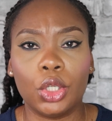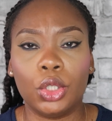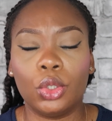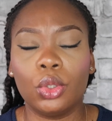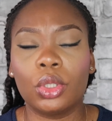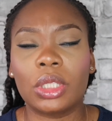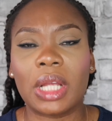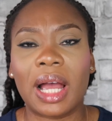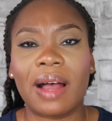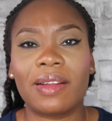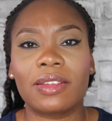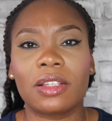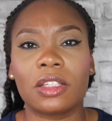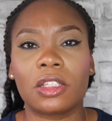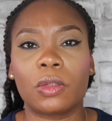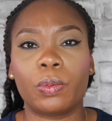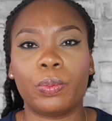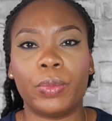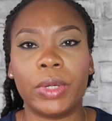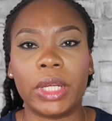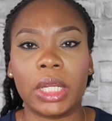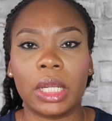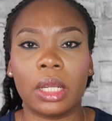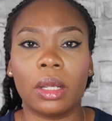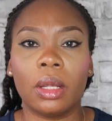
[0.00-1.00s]
You don't have to
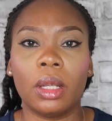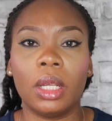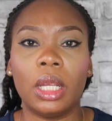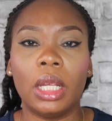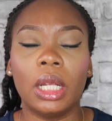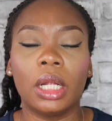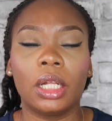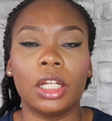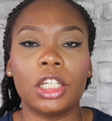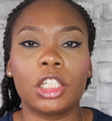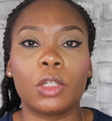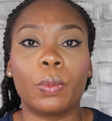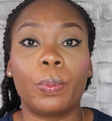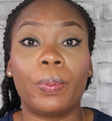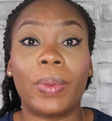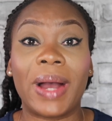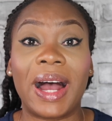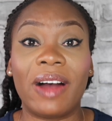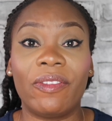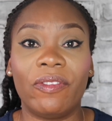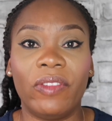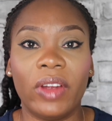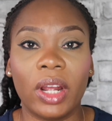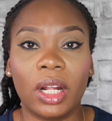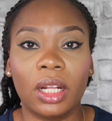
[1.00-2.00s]
speak English
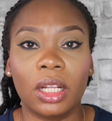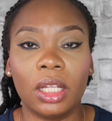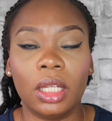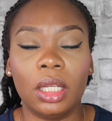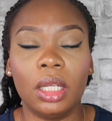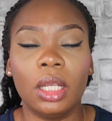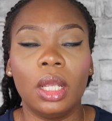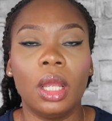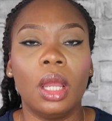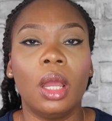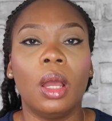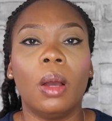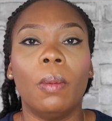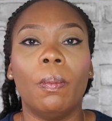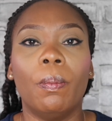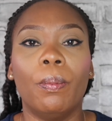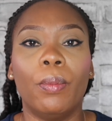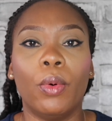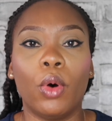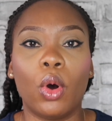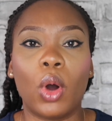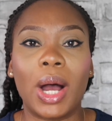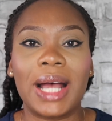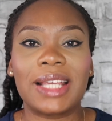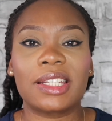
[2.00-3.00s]
perfectly,
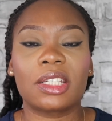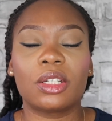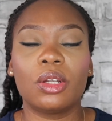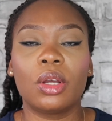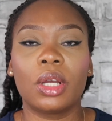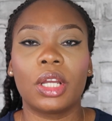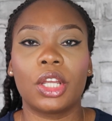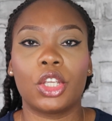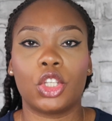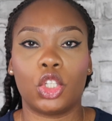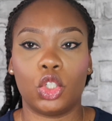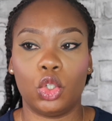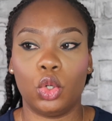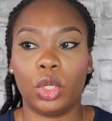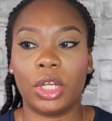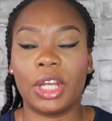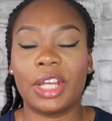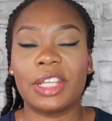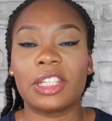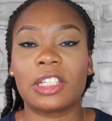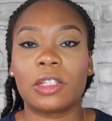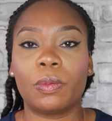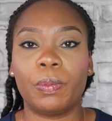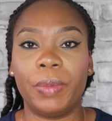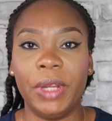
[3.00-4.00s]
but as long as you
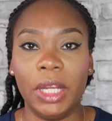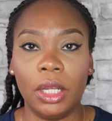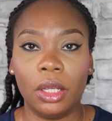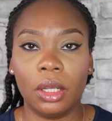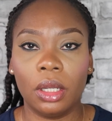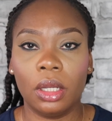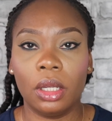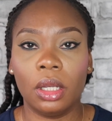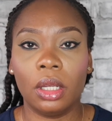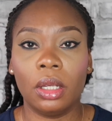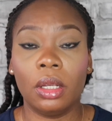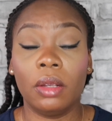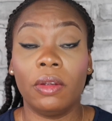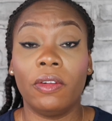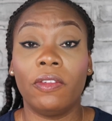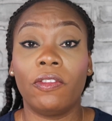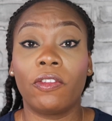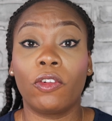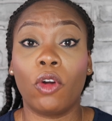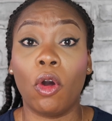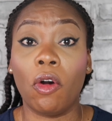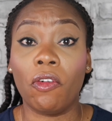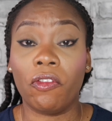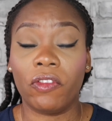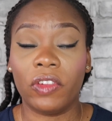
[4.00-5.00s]
can speak
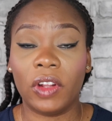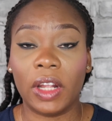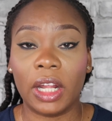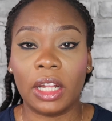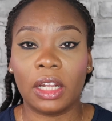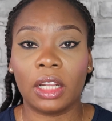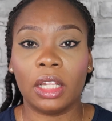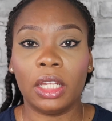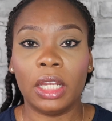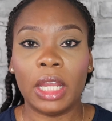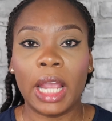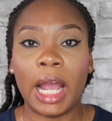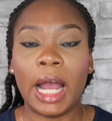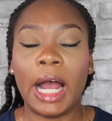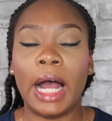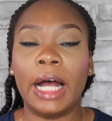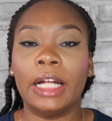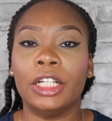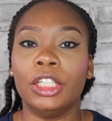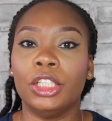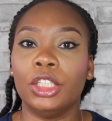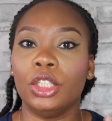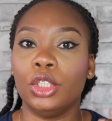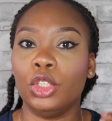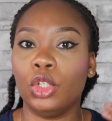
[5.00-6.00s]
confidently
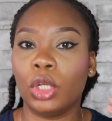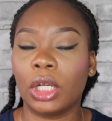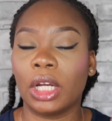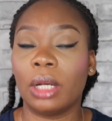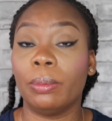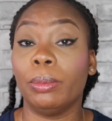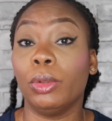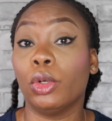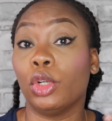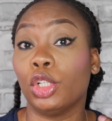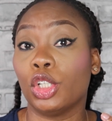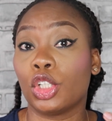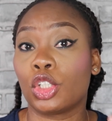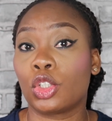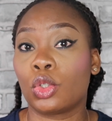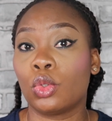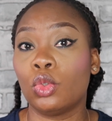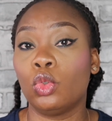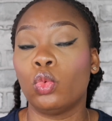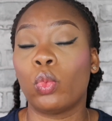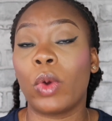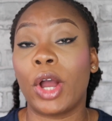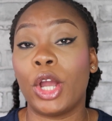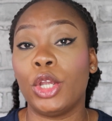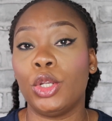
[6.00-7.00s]
and you can be
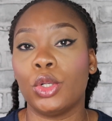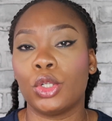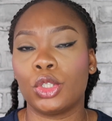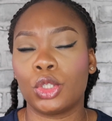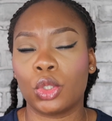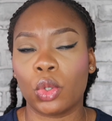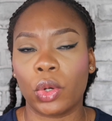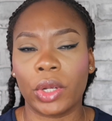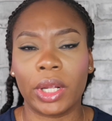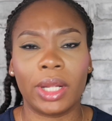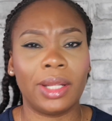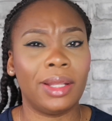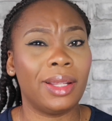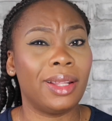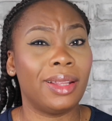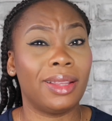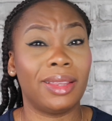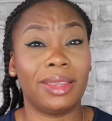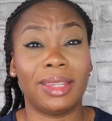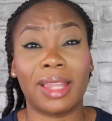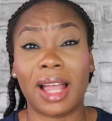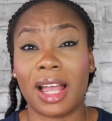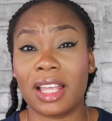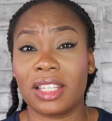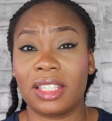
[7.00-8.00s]
understood while you're talking,
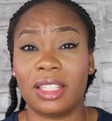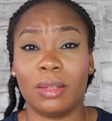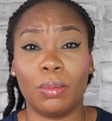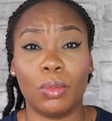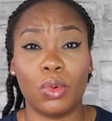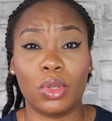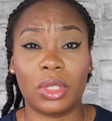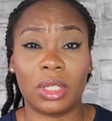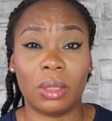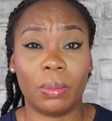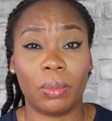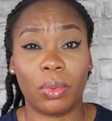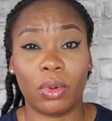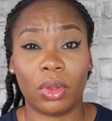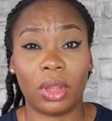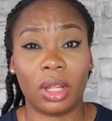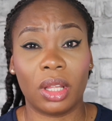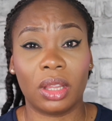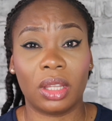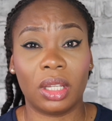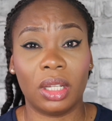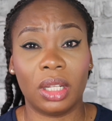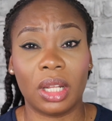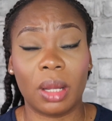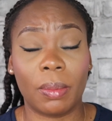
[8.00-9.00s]
that's the most
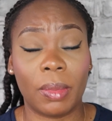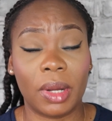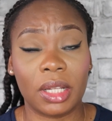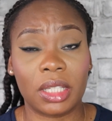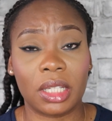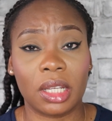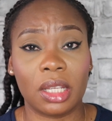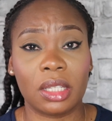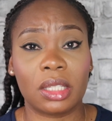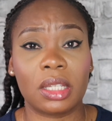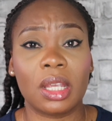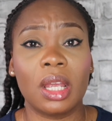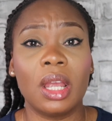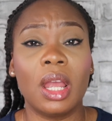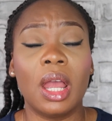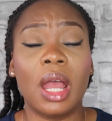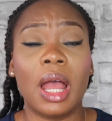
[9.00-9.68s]
important thing that matters.